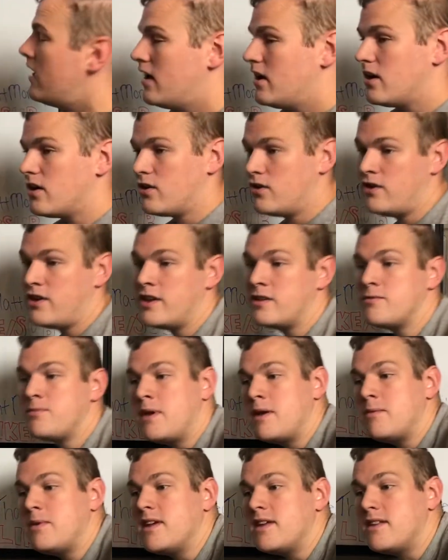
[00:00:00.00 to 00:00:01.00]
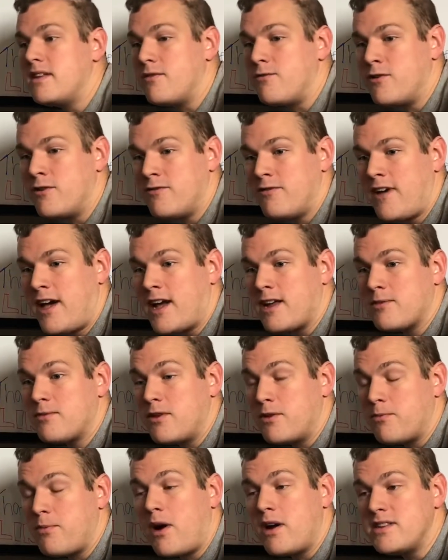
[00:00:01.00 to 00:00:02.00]
Earnings may be a different fact.
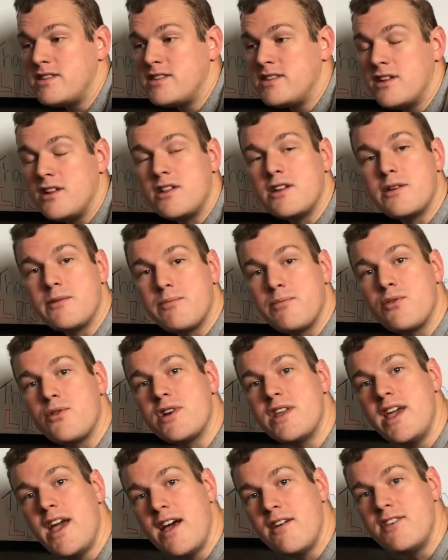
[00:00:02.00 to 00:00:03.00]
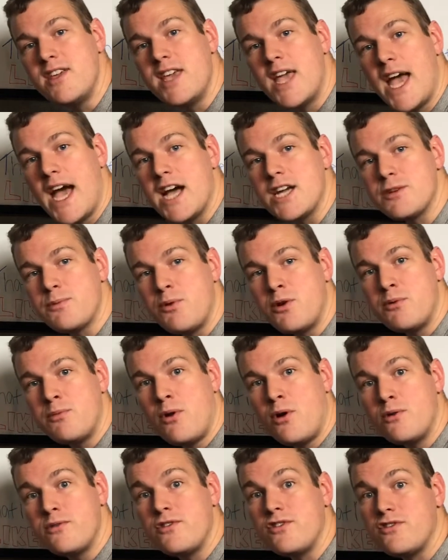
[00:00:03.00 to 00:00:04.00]
They're probably still in a pretty heavy cash burn
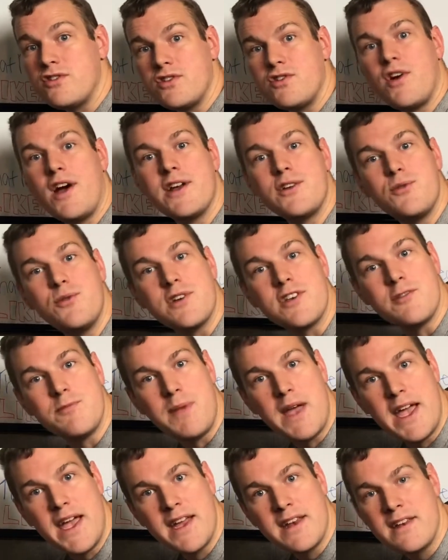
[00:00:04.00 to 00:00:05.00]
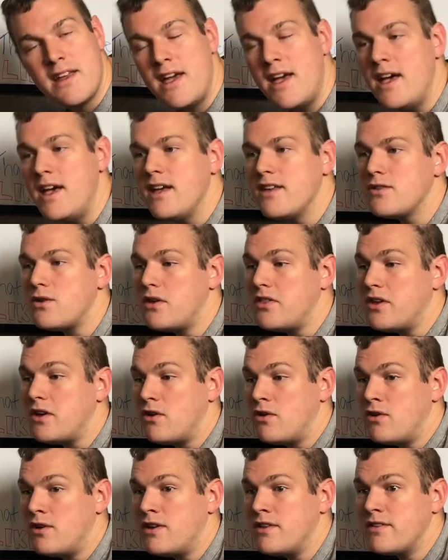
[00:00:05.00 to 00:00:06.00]
mode just to try to expand. So I think
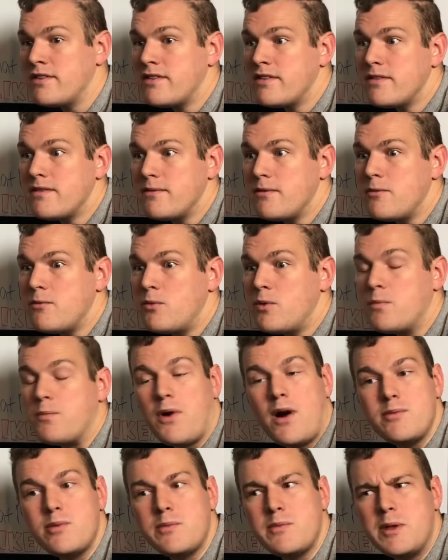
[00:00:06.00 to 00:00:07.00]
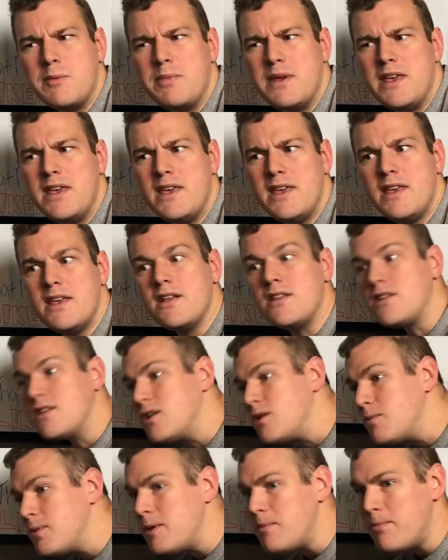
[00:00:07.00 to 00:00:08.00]
earnings will probably be a
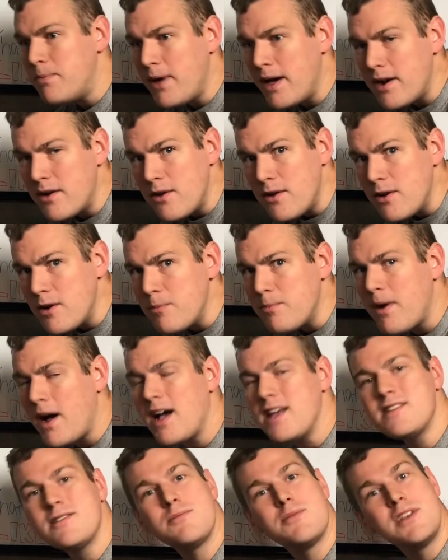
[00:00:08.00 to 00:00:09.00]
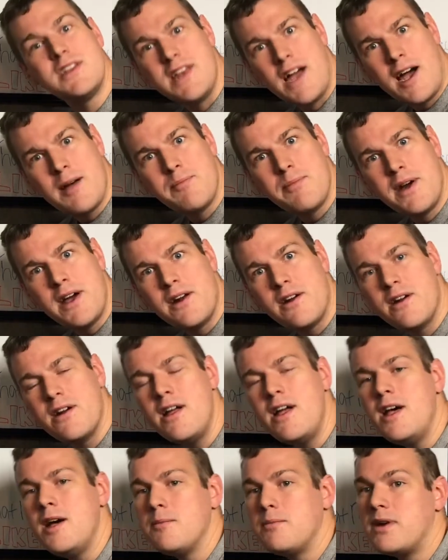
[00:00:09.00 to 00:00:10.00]
little bit better, possibly not better,
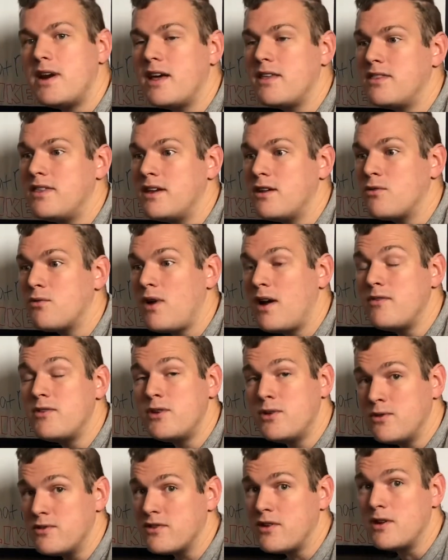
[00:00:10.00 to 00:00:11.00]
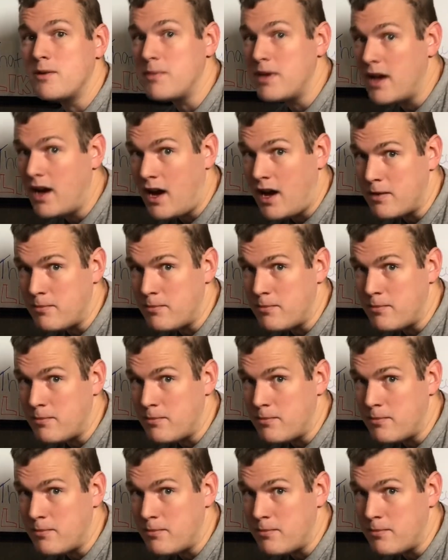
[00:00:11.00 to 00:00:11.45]
but I think revenue is going to be on